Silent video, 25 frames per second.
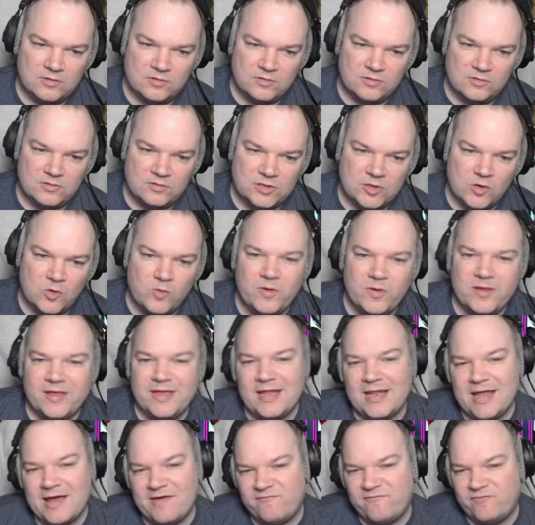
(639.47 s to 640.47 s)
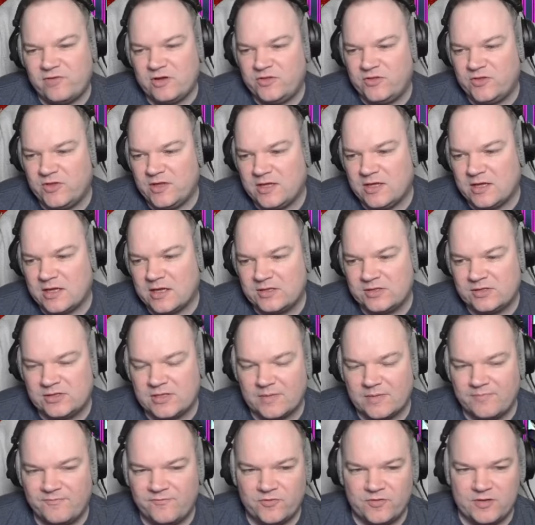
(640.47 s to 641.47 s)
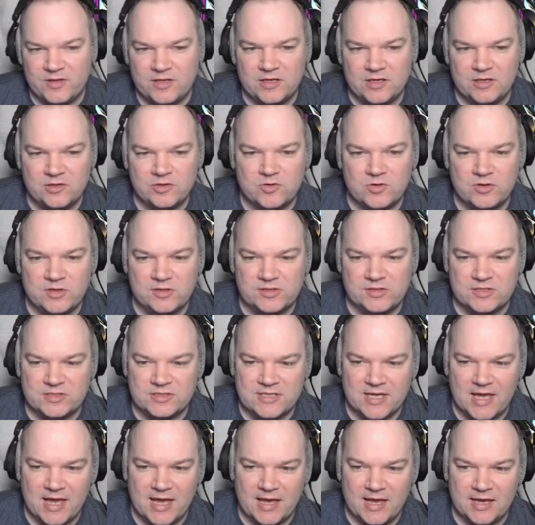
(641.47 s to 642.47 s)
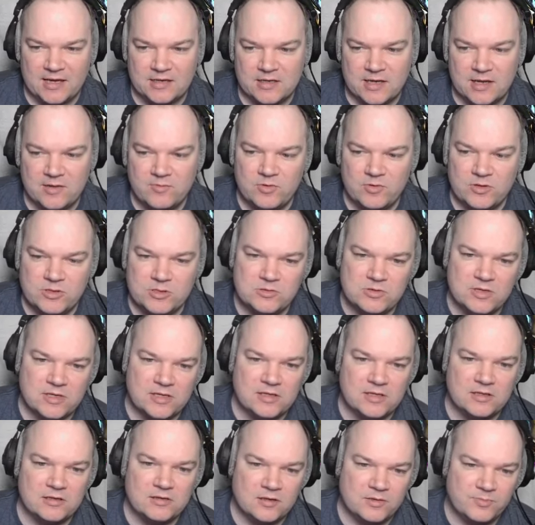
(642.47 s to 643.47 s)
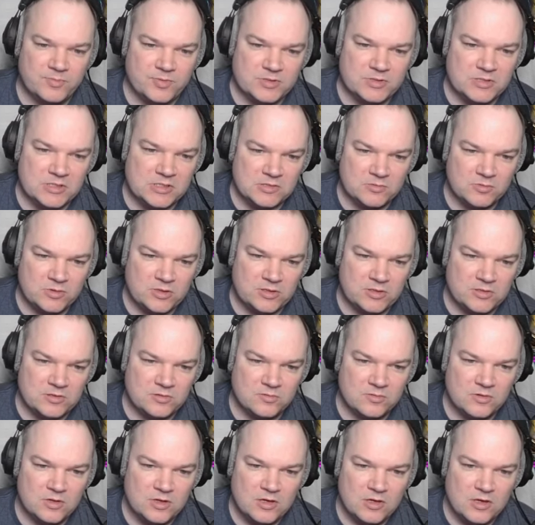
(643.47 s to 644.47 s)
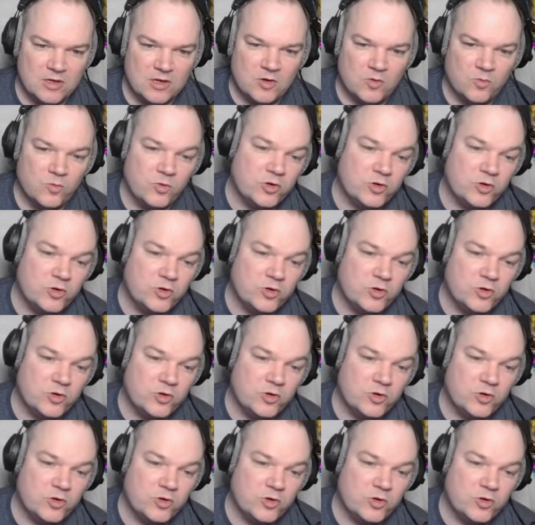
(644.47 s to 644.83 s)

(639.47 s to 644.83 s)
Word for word: So we get everything except for the increase attack, and we do get a potential. We we